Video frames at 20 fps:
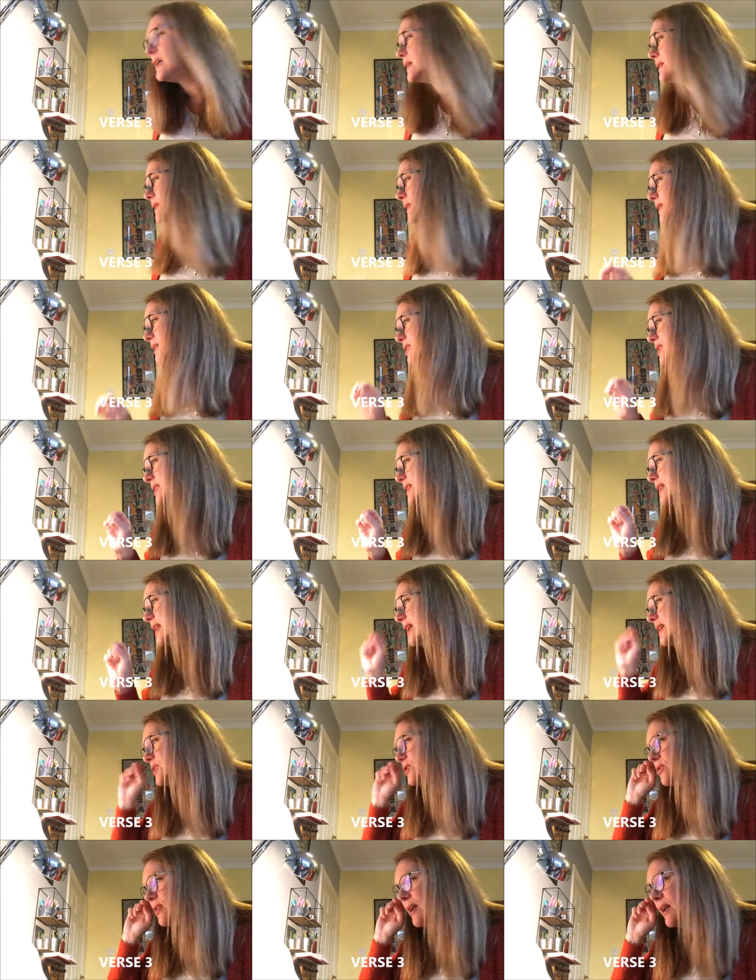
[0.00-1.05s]
So it's just
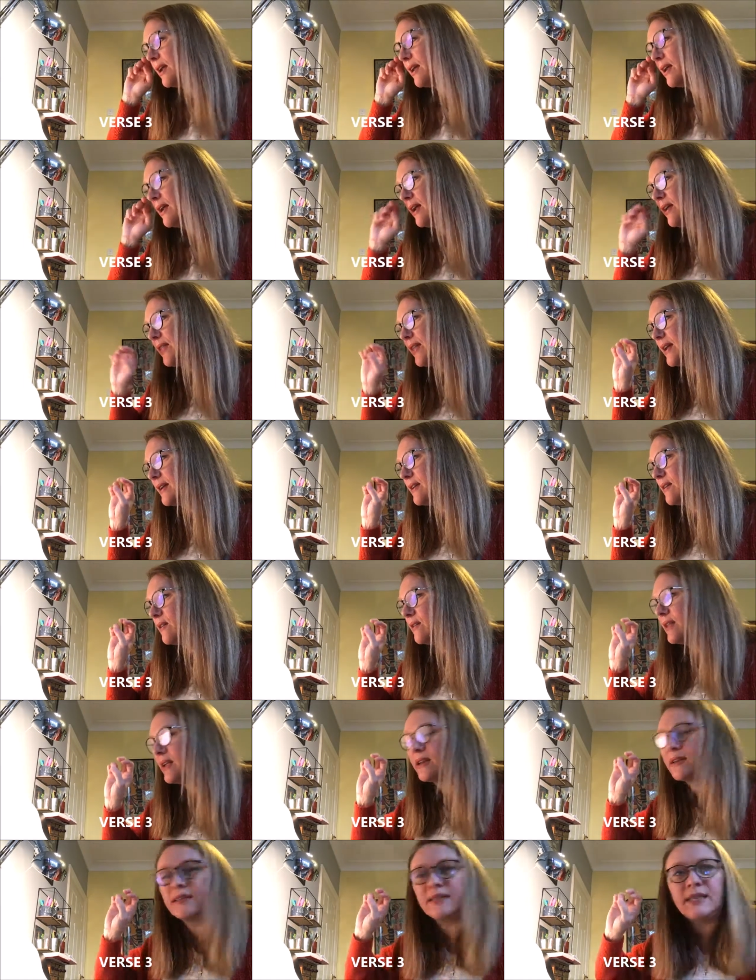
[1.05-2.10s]
literally that,
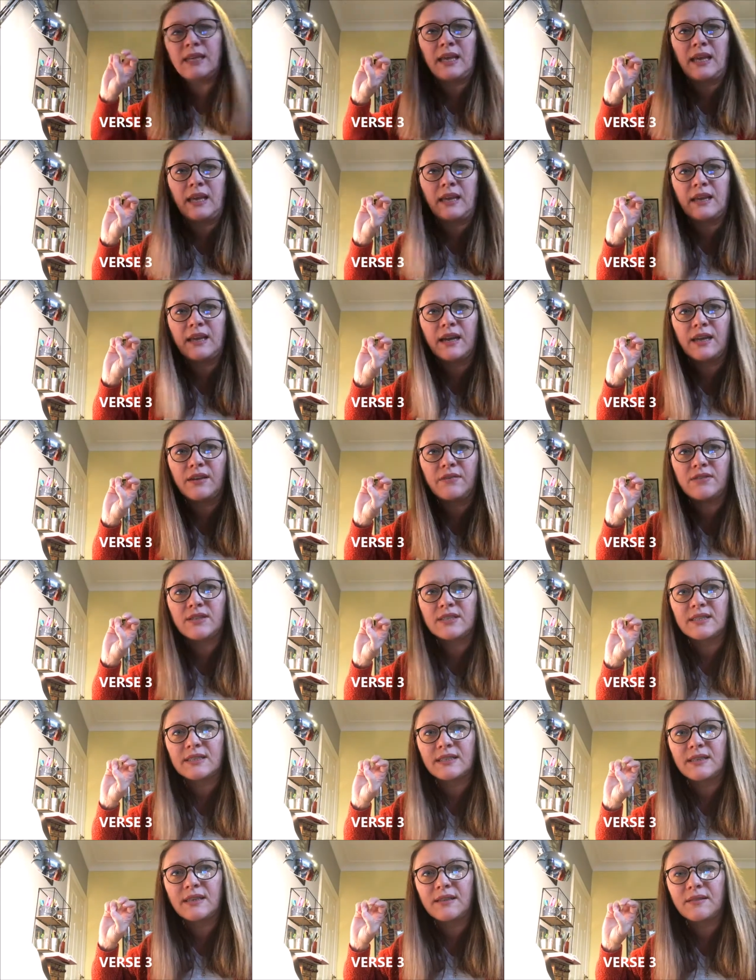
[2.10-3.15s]
that D kind of
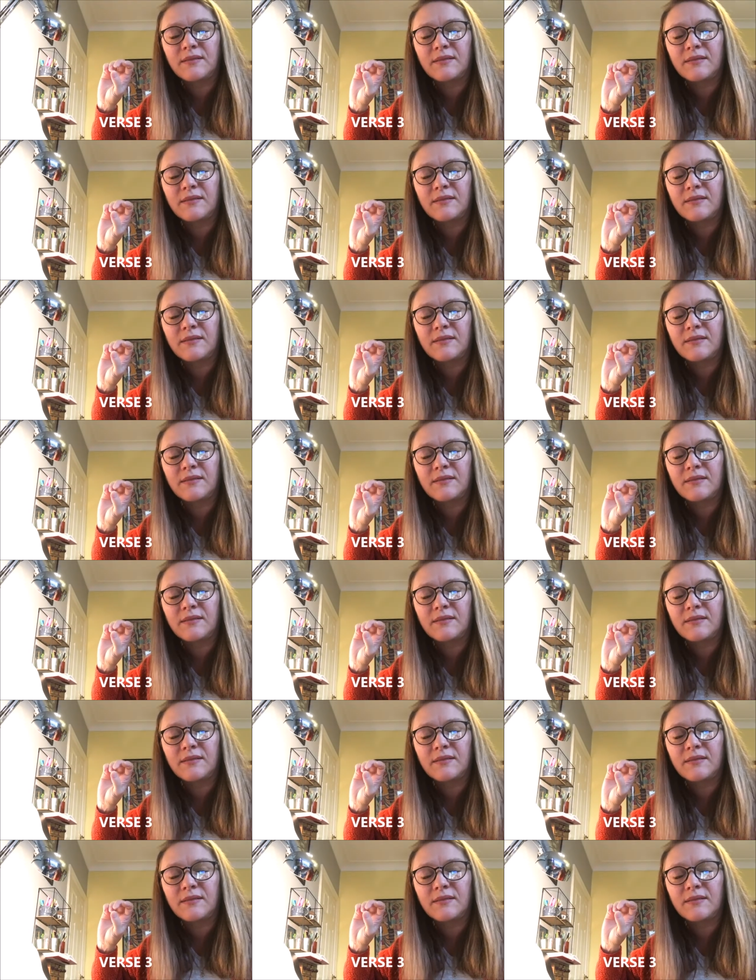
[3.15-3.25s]
just